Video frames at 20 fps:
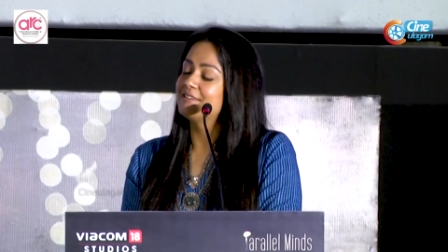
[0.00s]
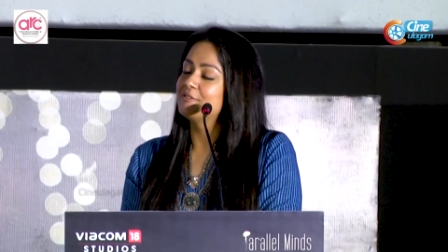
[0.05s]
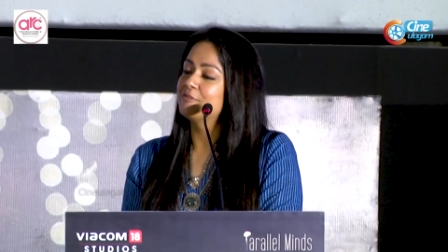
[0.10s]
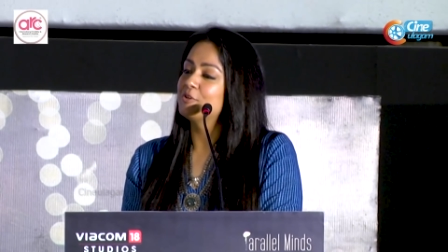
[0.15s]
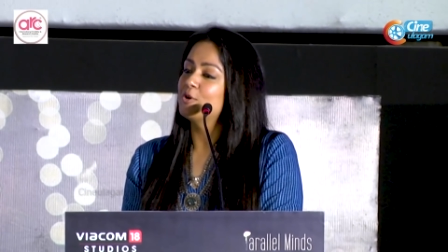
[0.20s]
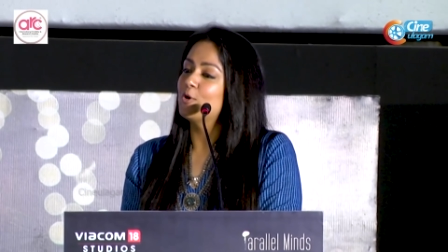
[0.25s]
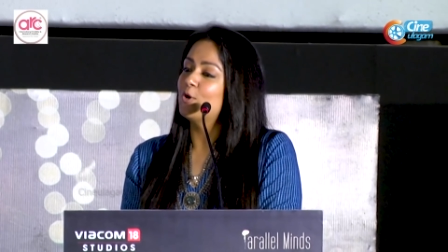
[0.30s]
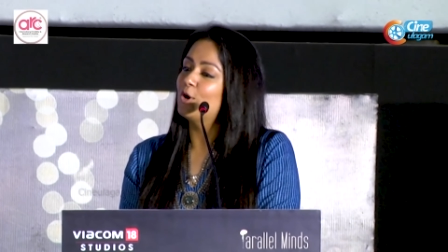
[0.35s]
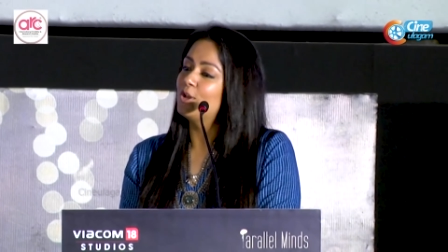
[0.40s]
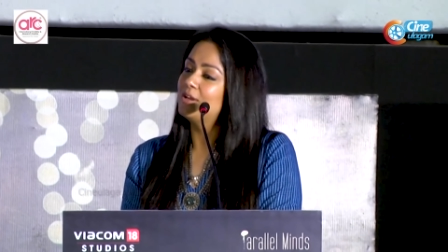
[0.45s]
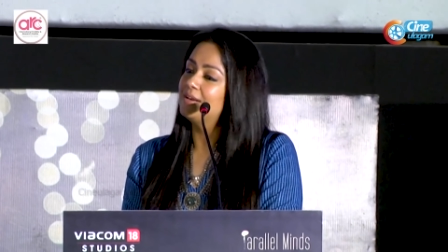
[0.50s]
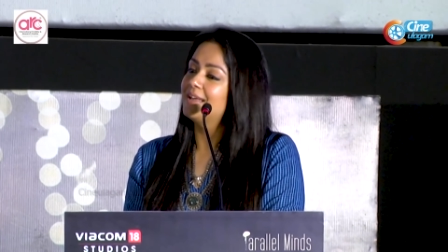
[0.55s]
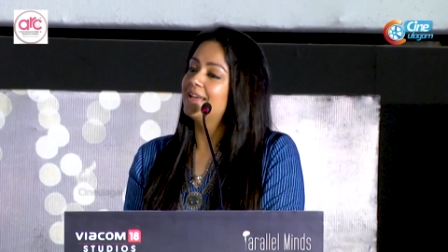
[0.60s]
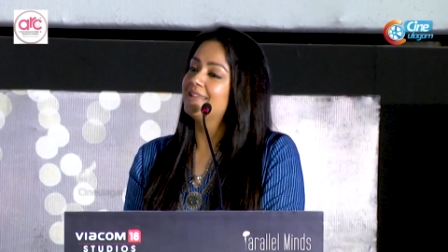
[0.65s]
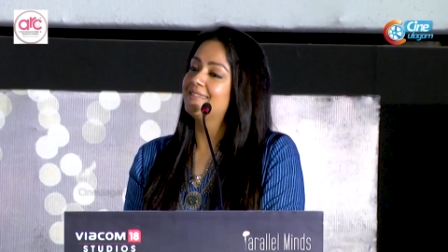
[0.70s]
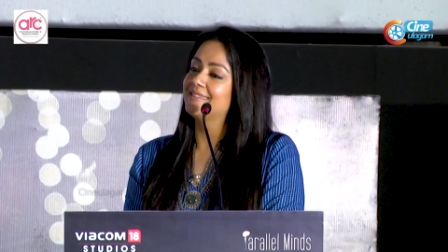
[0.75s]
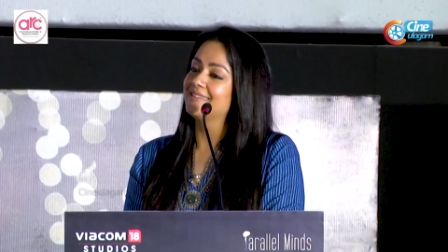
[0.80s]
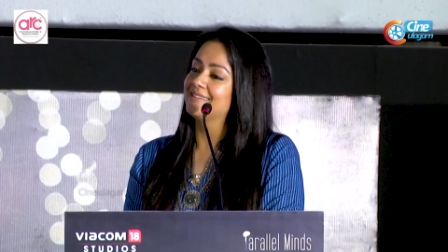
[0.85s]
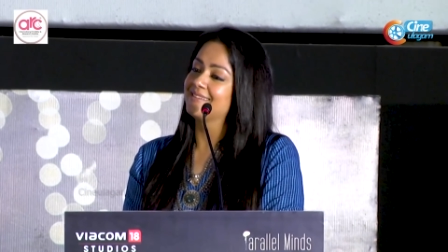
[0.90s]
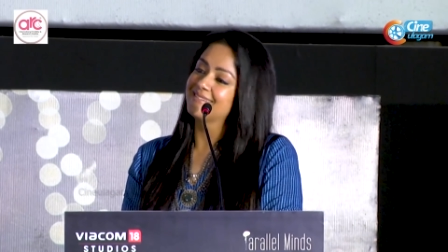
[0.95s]
we all,
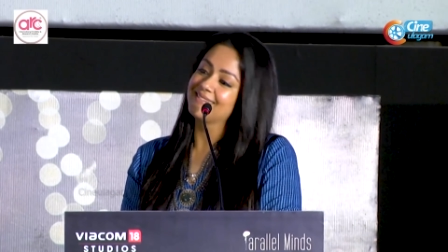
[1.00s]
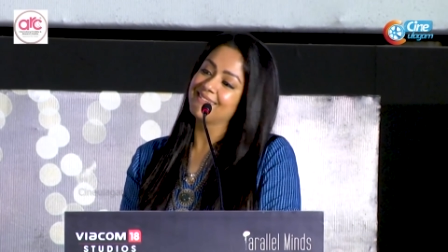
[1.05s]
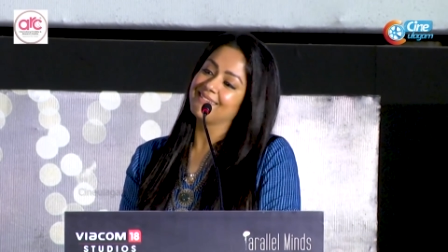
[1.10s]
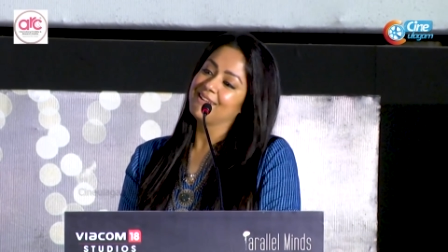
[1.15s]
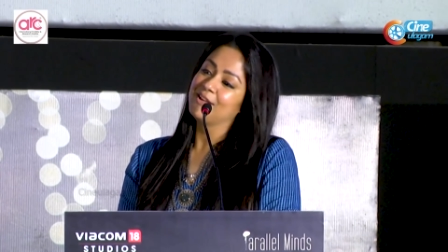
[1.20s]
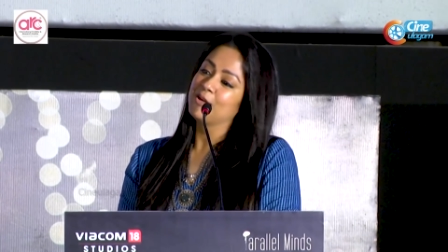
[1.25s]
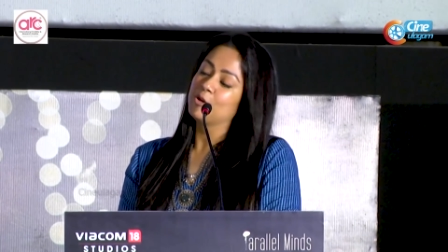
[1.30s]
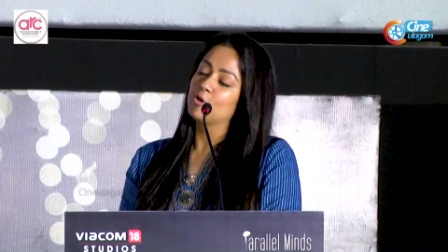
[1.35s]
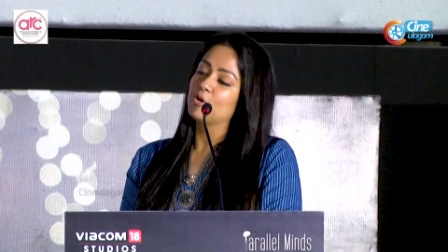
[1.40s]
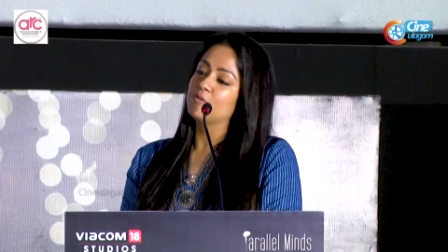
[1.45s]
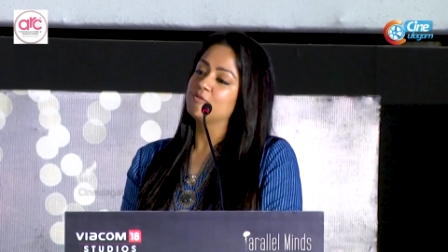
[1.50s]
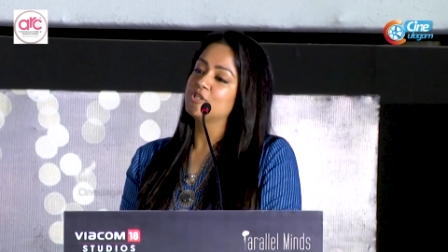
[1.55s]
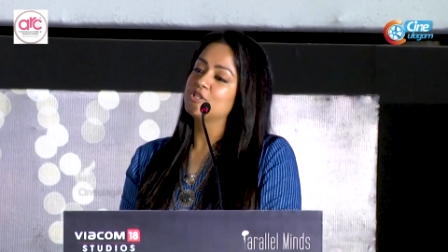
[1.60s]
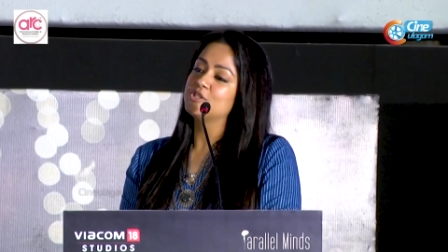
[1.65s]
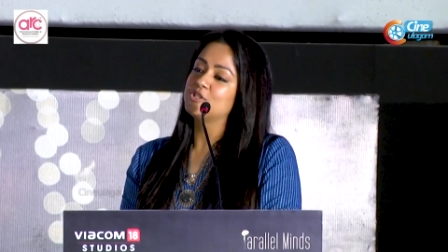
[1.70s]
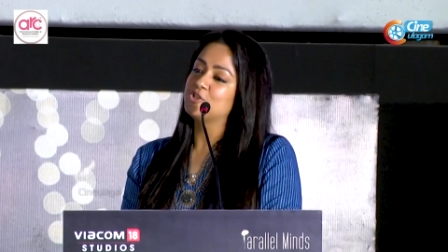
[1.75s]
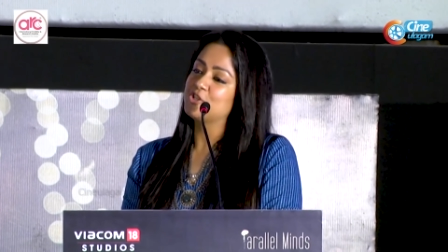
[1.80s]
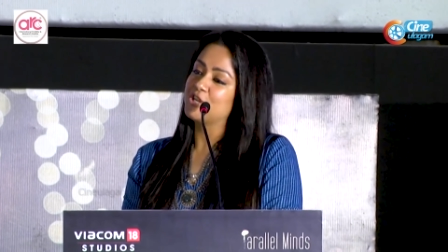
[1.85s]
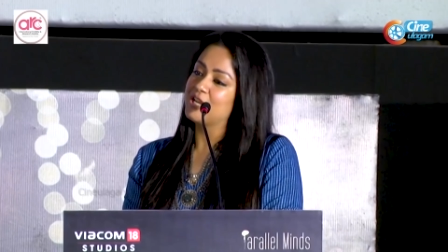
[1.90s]
I think, you have just